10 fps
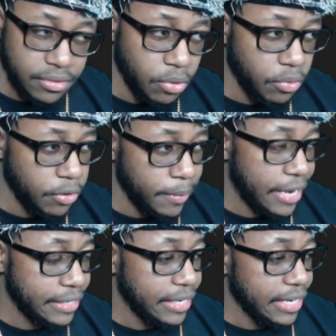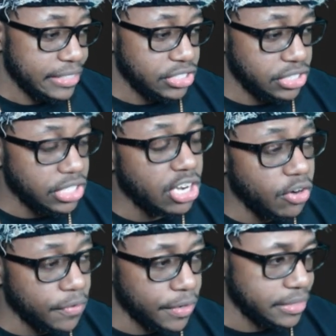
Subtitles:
Don't worry about it. Just look over it.